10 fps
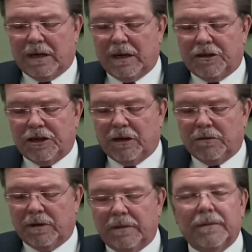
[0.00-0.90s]
as unto
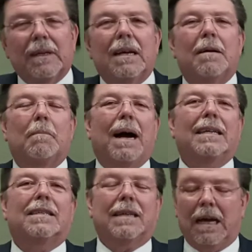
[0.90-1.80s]
children?
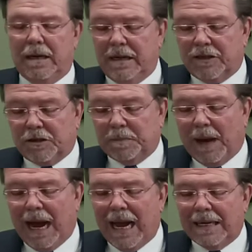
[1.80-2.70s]
My son,
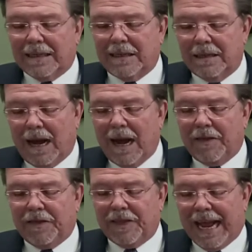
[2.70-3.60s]
despise
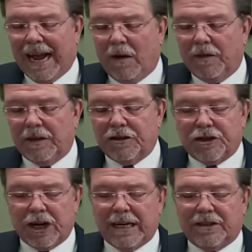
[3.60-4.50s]
not thou the
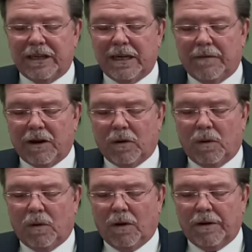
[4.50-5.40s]
chastening of the
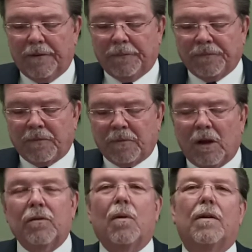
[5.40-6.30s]
Lord,
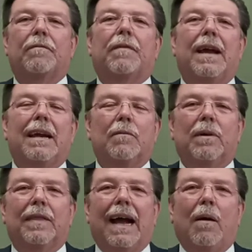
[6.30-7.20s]
nor faint
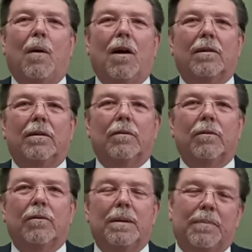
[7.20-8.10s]
when thou art
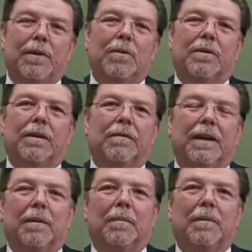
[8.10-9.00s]
rebuked of
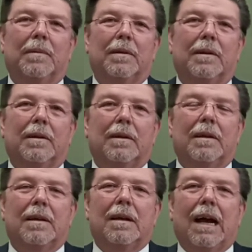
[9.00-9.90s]
him.
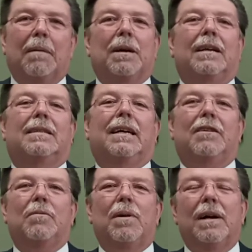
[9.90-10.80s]
I'm going to tell
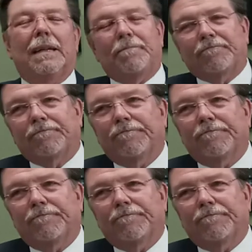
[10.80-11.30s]
you what,